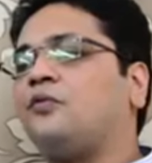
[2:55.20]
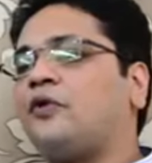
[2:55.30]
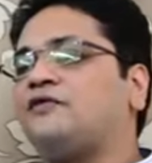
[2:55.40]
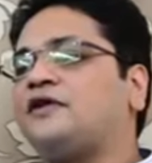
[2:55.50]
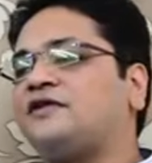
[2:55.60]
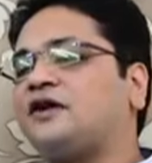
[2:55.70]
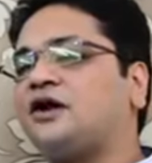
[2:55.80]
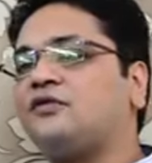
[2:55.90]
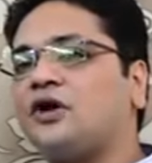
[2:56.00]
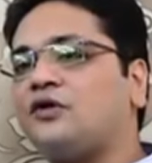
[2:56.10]
when we say
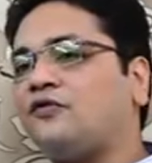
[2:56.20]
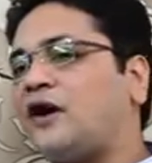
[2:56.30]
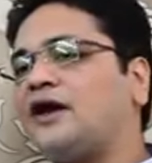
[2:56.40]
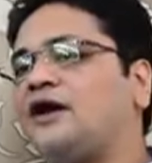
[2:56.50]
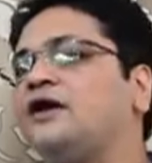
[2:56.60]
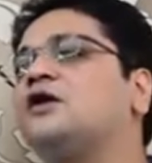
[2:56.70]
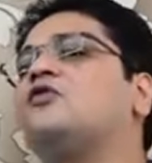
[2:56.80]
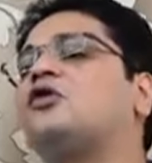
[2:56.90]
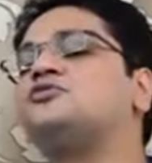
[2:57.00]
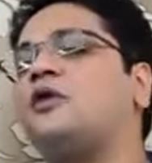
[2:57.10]
that we are a fine
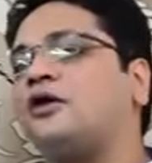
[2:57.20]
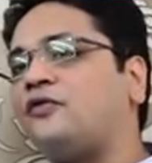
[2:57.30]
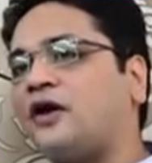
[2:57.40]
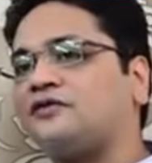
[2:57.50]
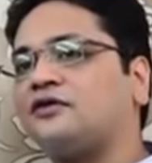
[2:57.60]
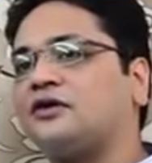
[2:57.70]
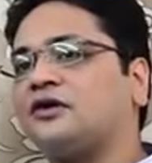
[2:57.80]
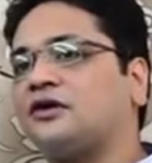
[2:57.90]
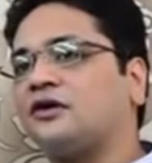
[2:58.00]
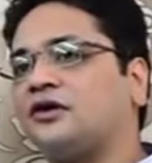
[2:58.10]
Indian watch
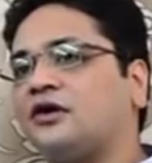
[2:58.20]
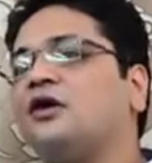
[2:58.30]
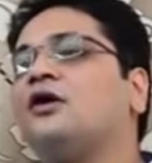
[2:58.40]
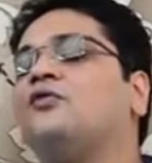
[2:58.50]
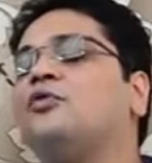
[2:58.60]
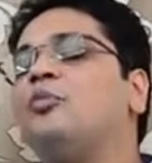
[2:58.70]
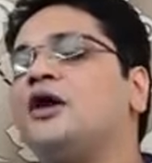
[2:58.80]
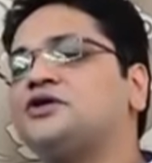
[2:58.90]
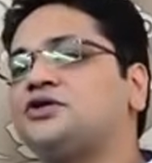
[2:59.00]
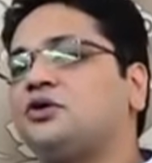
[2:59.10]
manufacturer, we
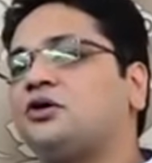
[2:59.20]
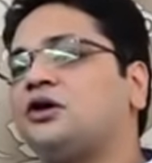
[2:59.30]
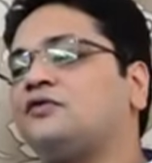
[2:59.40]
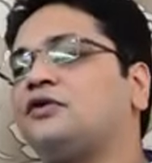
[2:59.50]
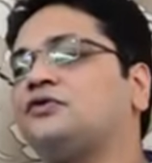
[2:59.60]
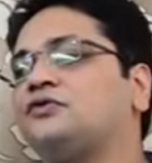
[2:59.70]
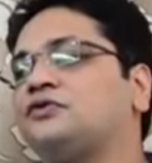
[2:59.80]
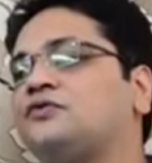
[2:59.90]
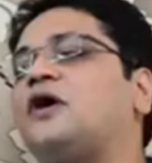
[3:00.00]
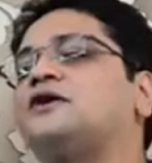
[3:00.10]
make sure that we
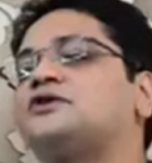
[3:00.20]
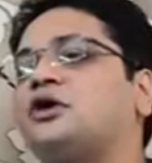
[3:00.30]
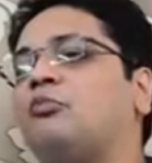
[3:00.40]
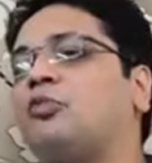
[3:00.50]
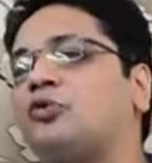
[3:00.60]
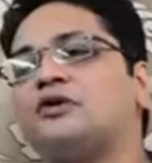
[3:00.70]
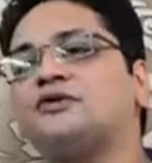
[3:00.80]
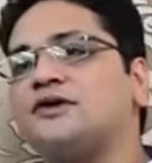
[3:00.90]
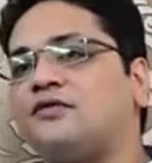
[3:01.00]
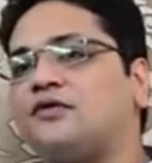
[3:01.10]
use the finest
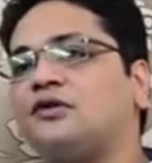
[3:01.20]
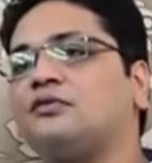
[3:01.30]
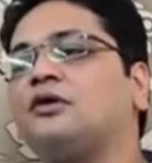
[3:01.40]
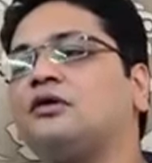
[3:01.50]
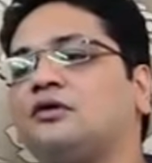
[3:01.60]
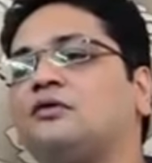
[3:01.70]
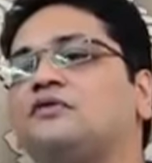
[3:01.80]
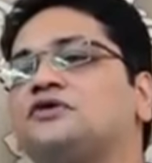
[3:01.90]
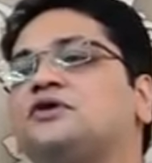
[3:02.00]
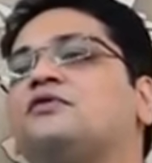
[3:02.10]
components available,
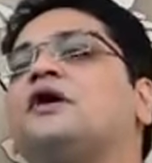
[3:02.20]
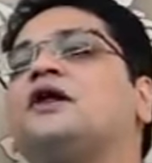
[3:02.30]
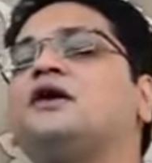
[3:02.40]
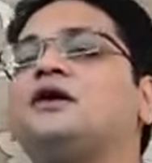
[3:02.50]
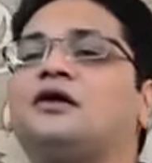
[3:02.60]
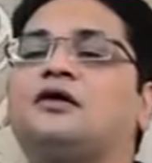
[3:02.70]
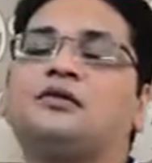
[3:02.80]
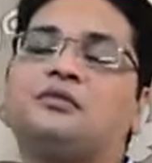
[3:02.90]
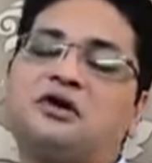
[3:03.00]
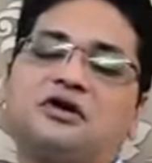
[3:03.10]
which a very
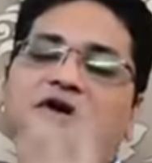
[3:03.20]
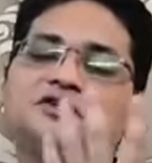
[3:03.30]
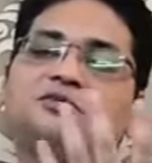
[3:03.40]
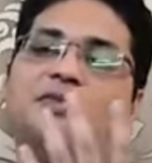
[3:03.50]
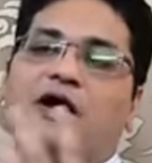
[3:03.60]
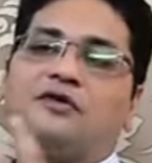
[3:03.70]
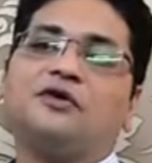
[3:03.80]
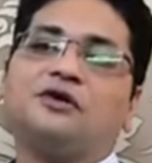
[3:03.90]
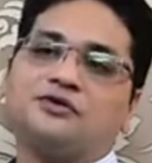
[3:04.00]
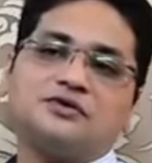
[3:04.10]
international
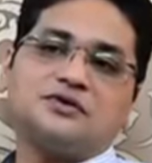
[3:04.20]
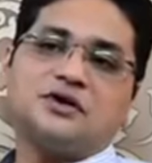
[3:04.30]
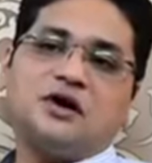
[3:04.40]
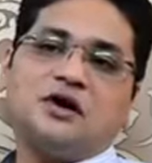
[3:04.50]
brand will use.